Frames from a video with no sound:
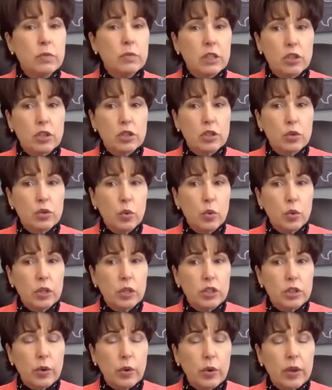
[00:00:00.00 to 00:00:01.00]
They assume
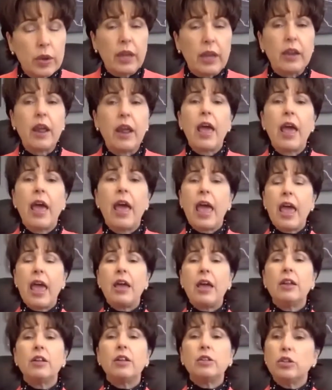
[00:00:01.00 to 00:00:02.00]
that the school is doing it,
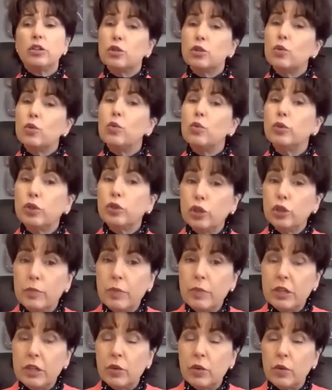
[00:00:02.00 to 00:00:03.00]
and the
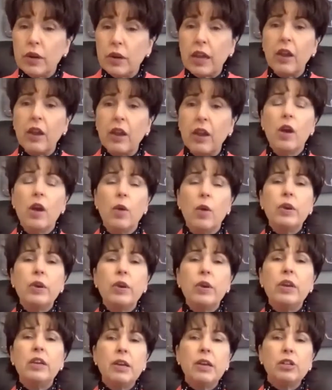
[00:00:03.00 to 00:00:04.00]
school should be doing
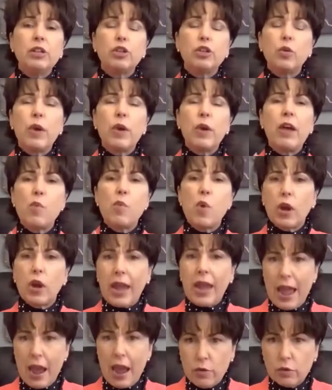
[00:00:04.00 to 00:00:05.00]
it. We need to make sure
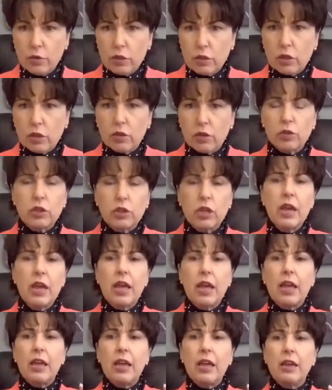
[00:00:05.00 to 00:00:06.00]
we have more
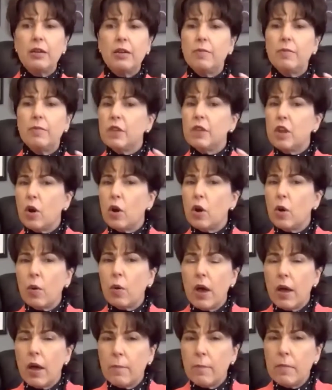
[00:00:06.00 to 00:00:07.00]
counselors in
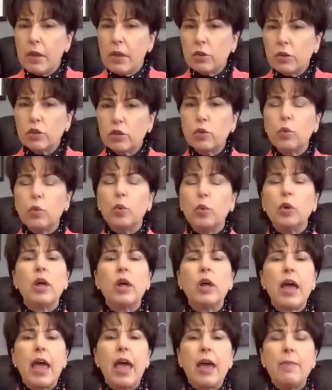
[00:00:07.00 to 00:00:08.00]
you know middle
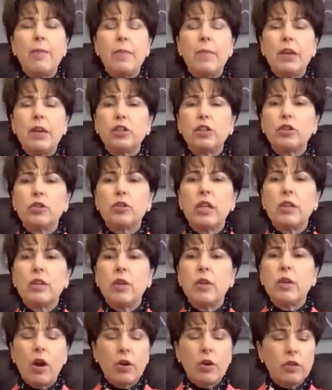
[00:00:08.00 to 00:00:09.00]
school and
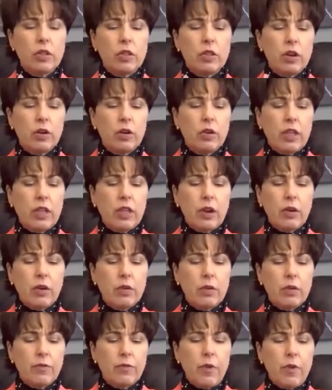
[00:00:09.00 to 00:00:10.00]
make sure that our
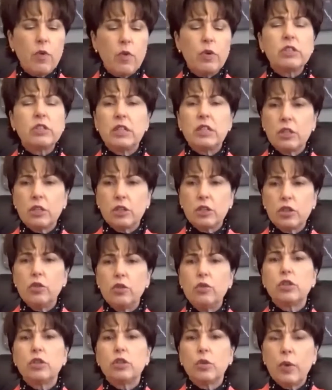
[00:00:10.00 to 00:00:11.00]
they're they're
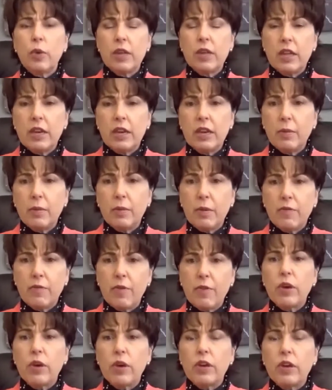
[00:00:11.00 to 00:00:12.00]
focusing the students the way
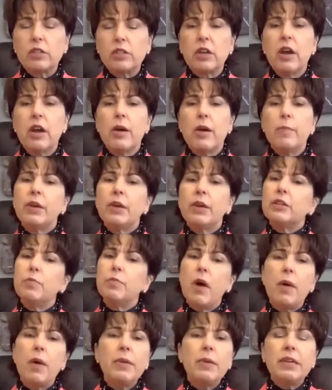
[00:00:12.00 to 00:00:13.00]
they need to be focused.
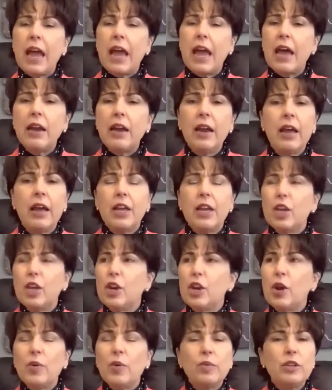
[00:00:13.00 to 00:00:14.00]
Because mom and
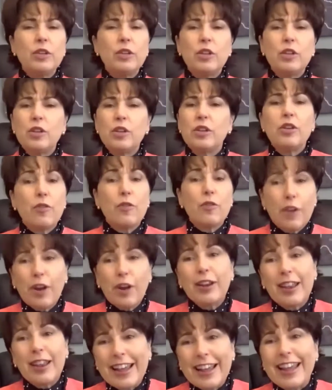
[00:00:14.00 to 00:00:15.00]
dad, you know,
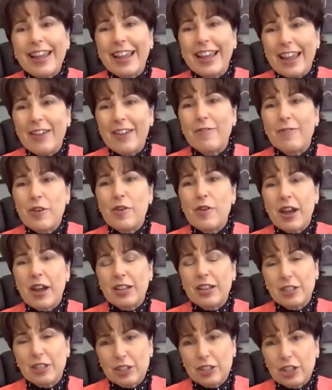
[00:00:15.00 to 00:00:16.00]
you're very lucky
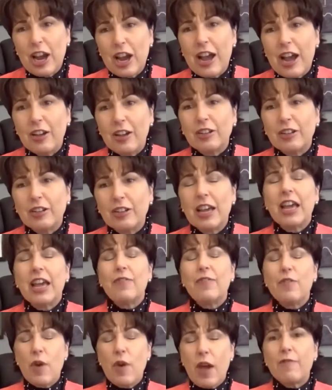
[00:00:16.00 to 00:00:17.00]
if you as a
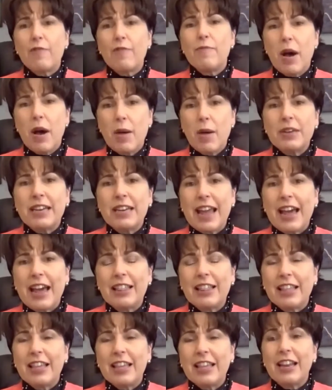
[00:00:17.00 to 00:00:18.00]
child if you have
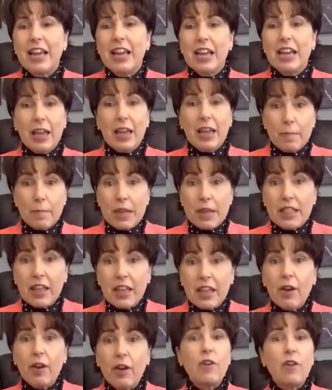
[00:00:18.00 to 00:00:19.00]
mom and dad that that
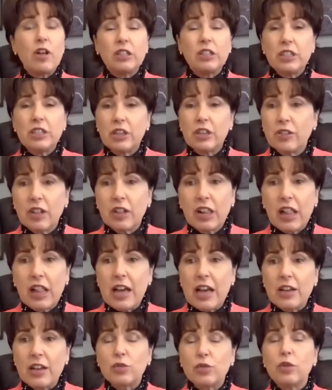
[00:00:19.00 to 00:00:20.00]
can be there and
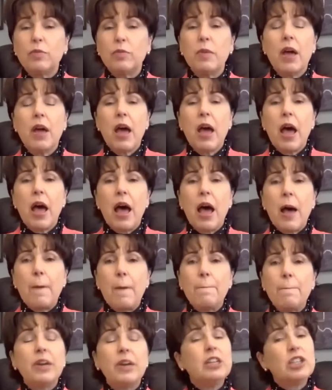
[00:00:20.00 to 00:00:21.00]
volunteer in the classroom.
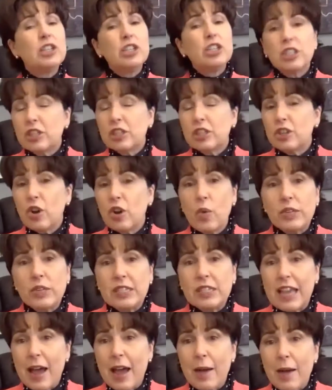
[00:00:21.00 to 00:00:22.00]
Um, but it just
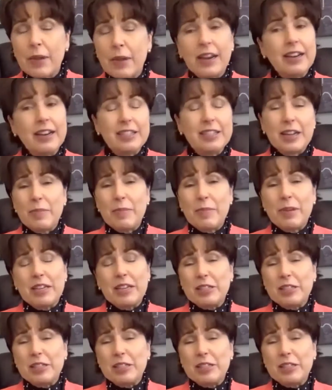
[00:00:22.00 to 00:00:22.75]
doesn't always happen.